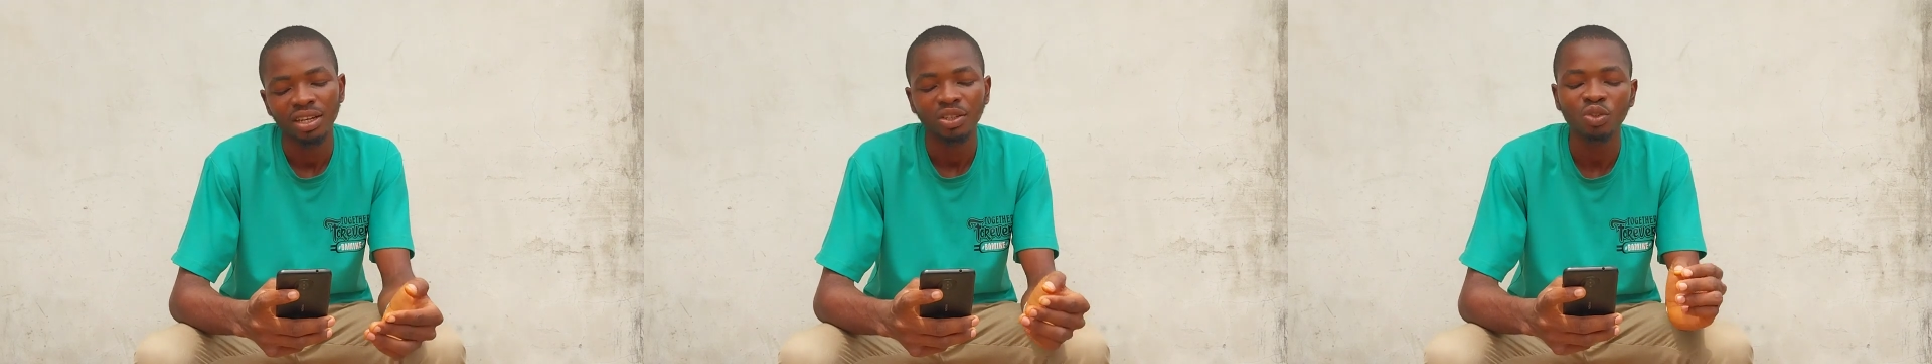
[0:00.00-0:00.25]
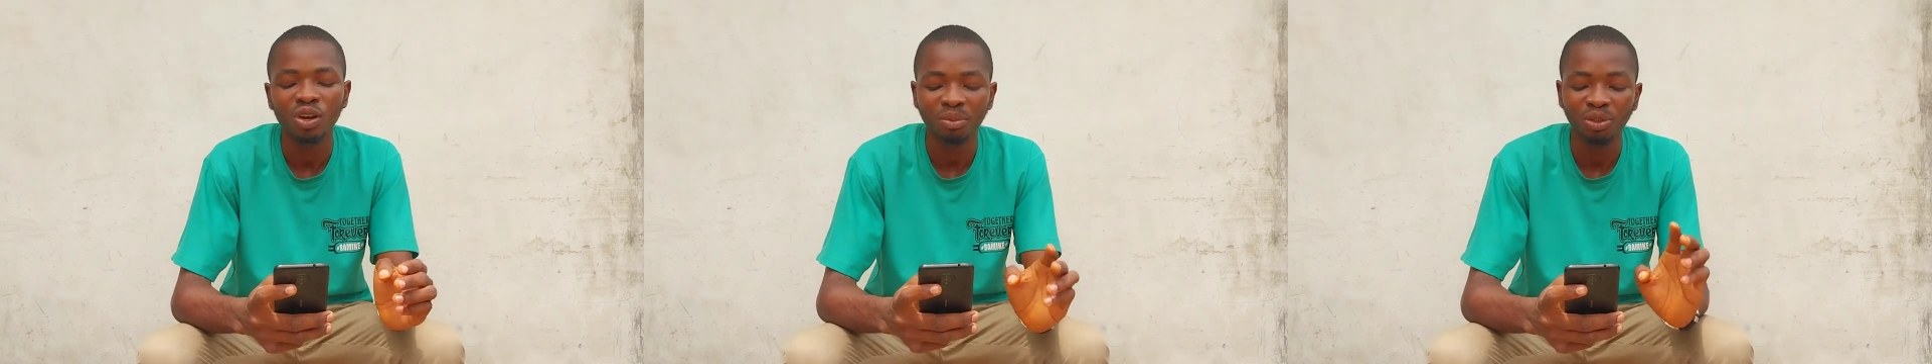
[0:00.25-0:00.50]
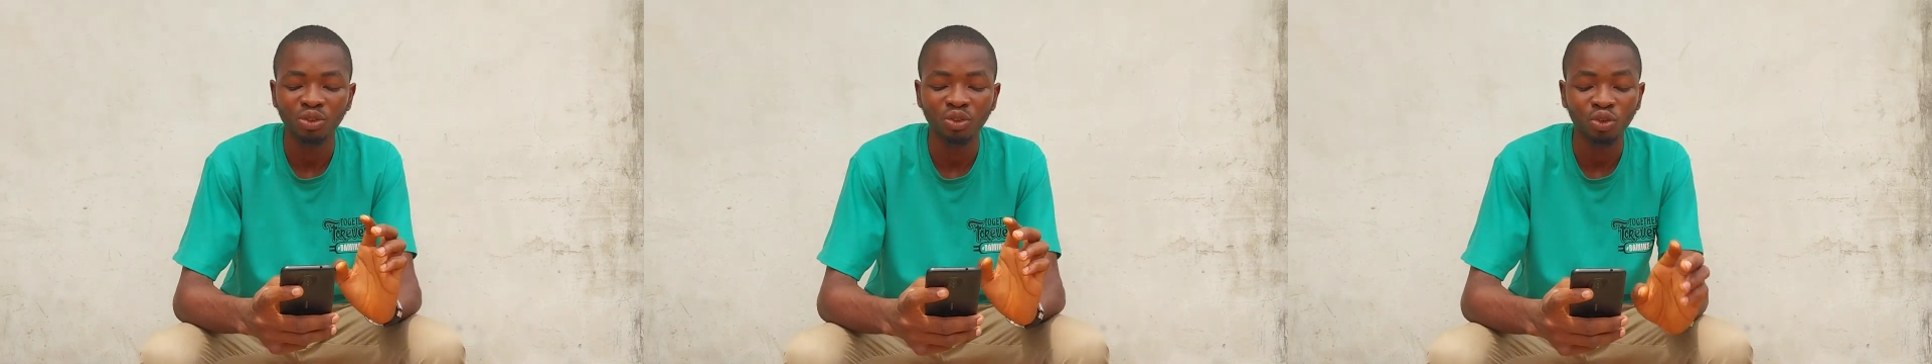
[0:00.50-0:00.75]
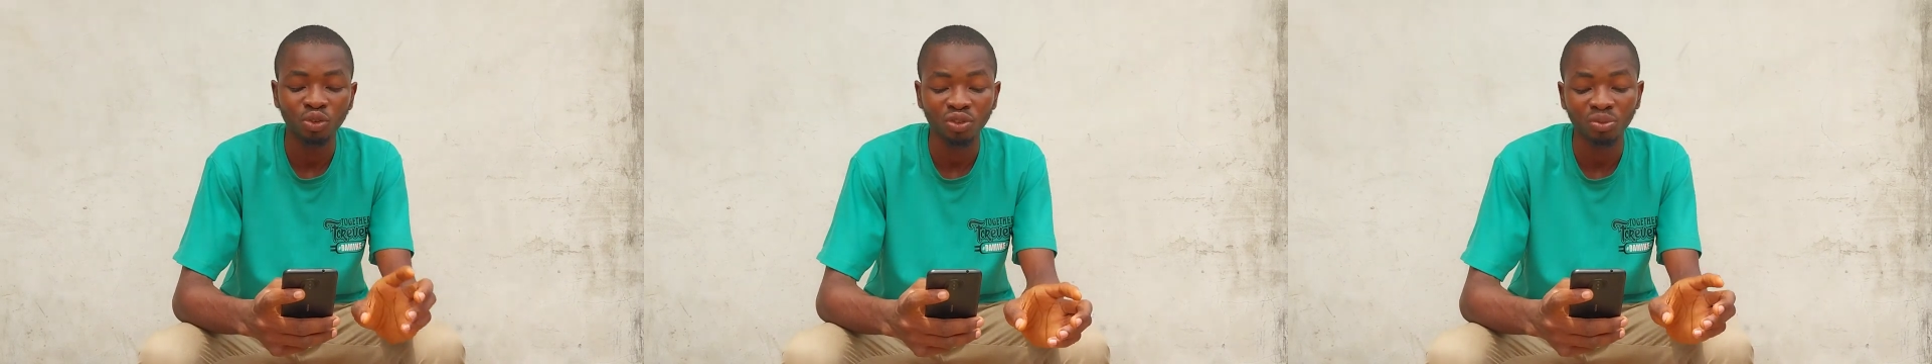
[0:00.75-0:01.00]
So I'm going to
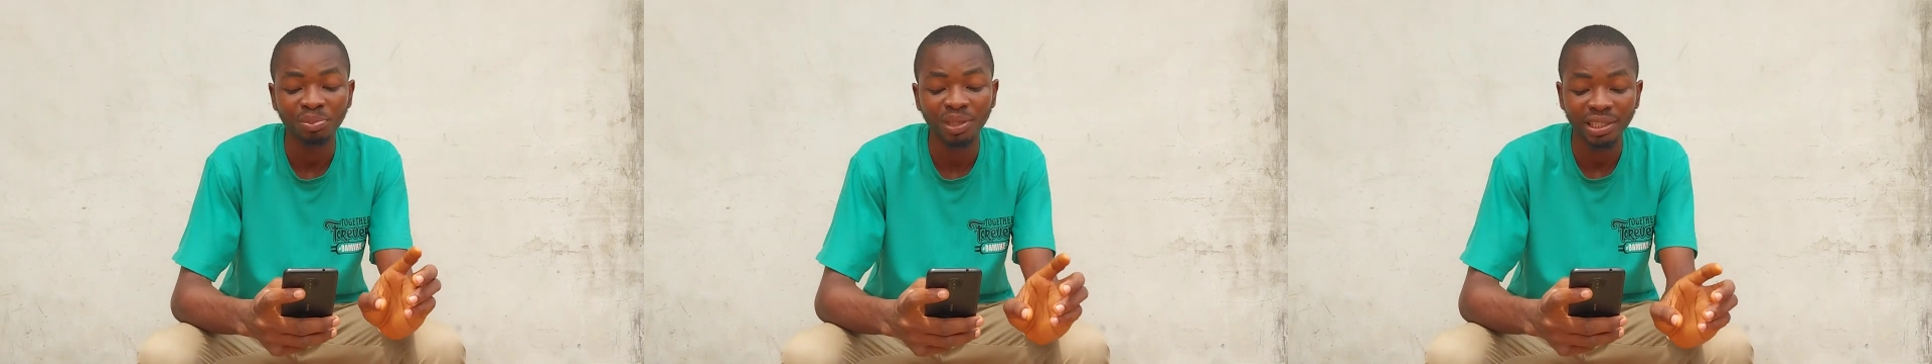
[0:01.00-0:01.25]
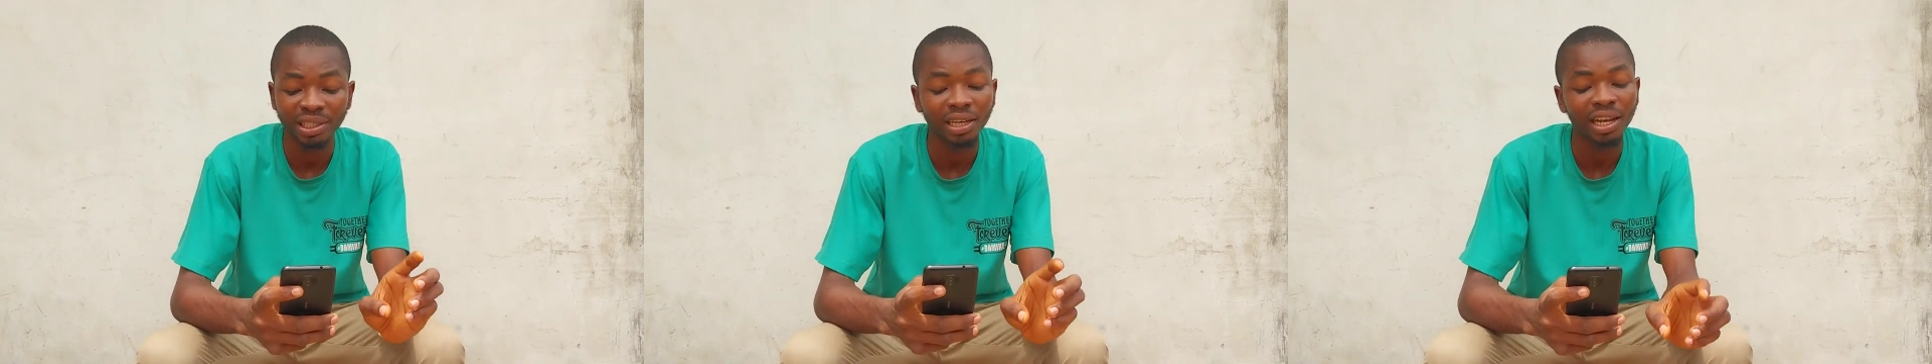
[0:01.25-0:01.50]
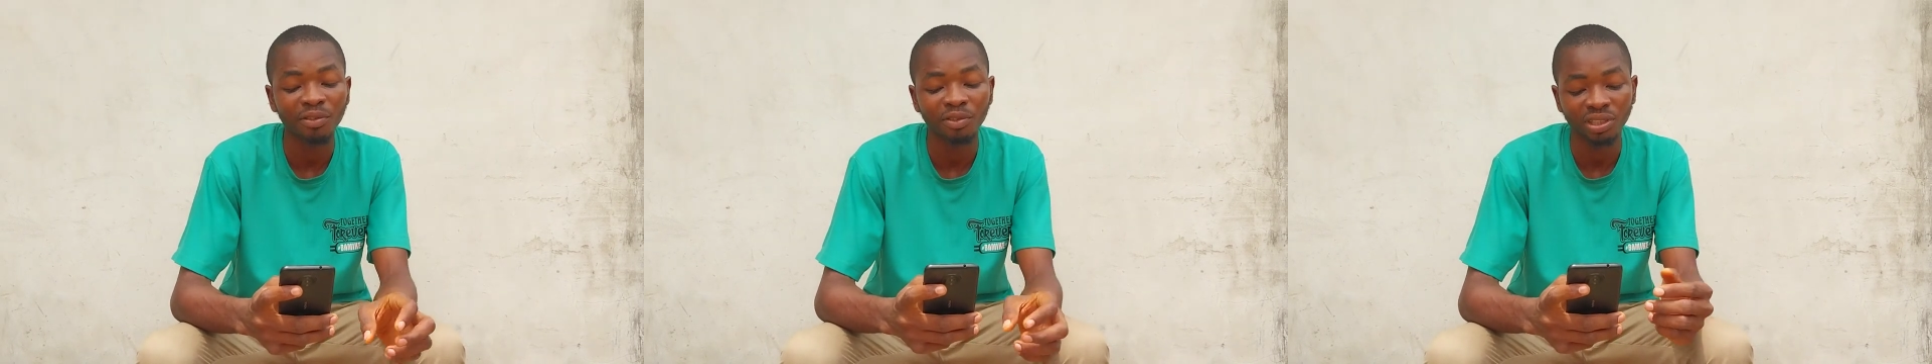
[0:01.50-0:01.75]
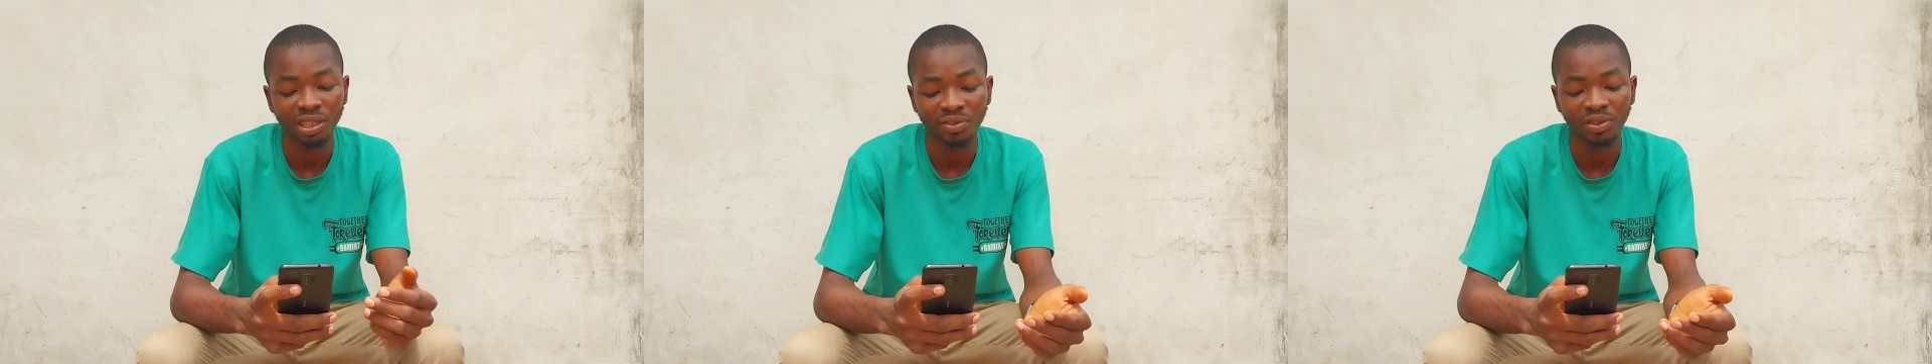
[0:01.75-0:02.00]
choose making headline for
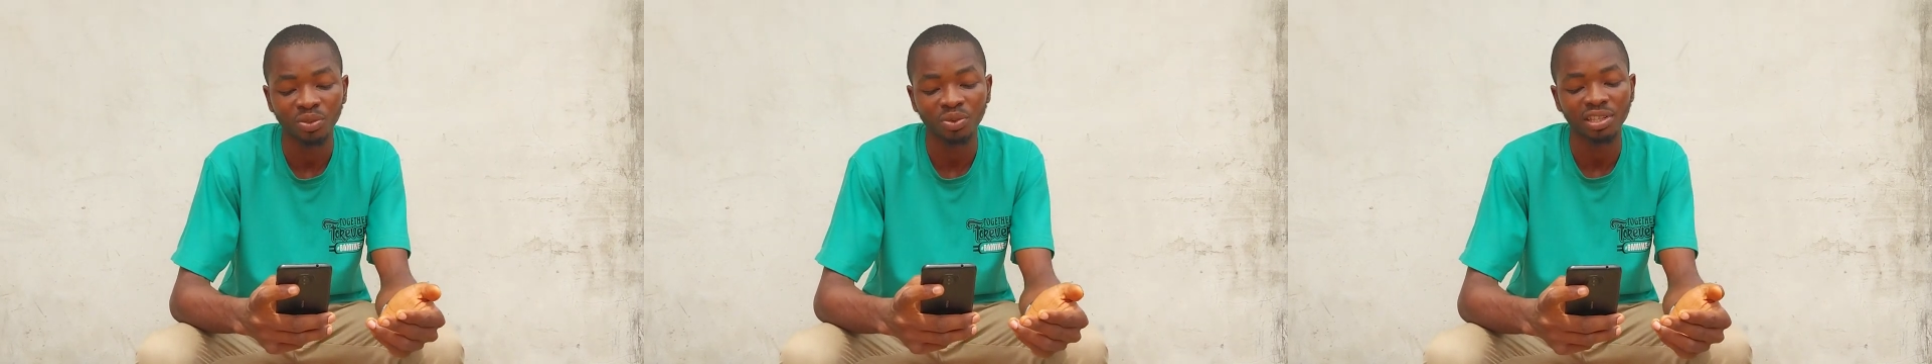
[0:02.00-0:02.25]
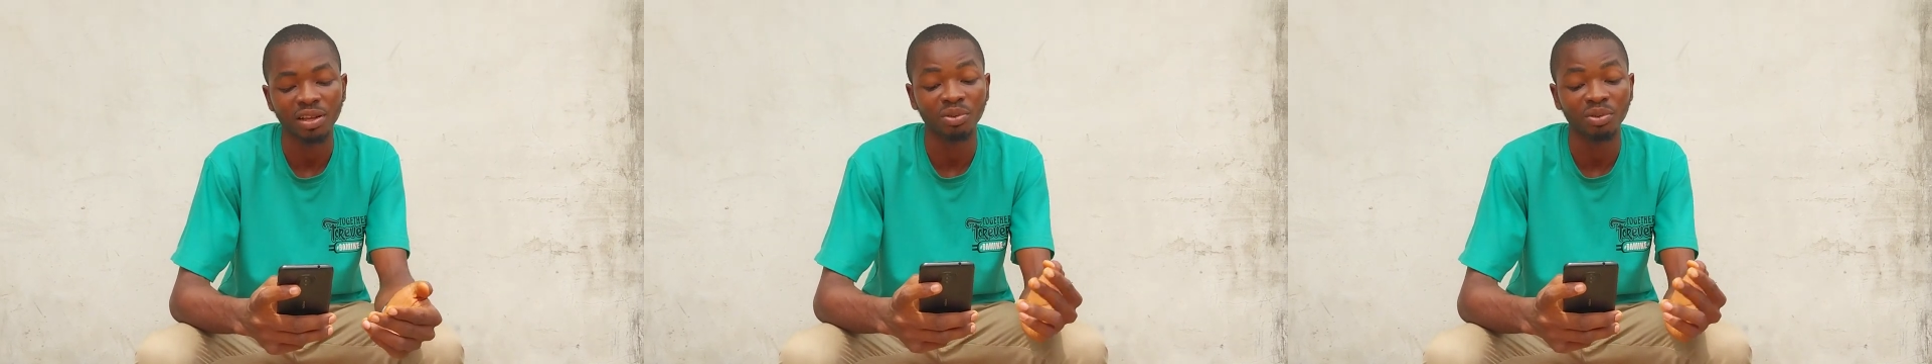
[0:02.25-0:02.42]
saving someone's life